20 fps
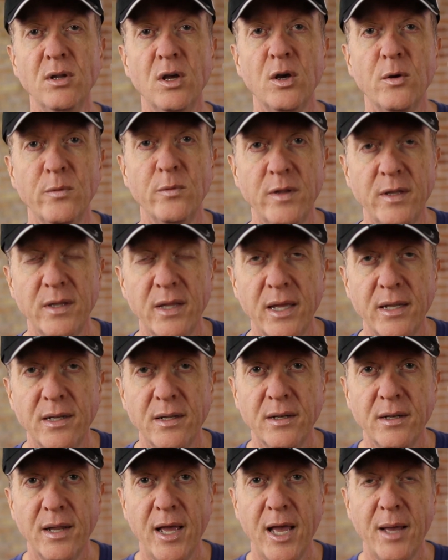Hopefully that
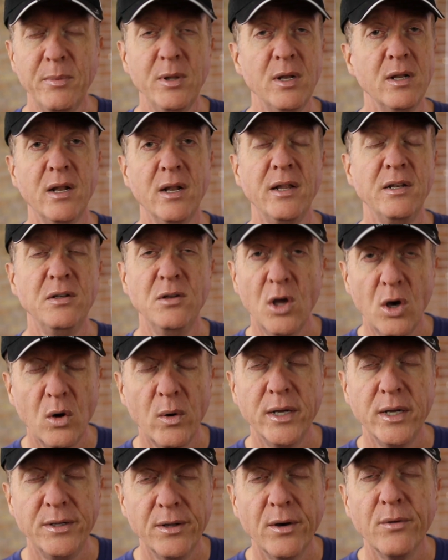doesn't happen. And I know
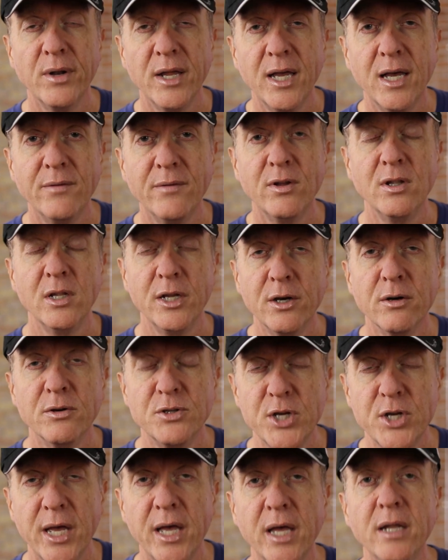I don't have a
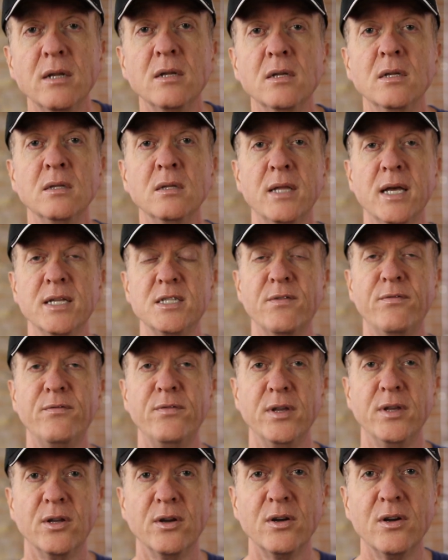Learjet. That's a
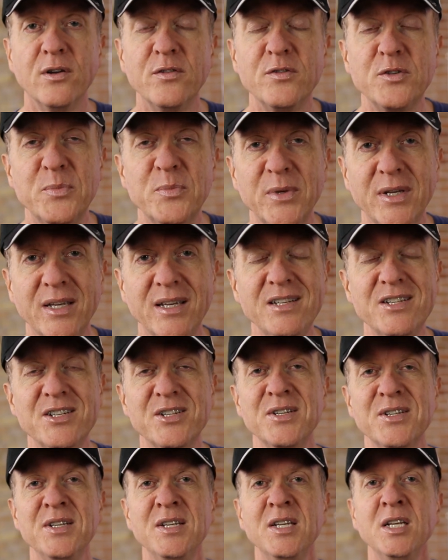figure of speech.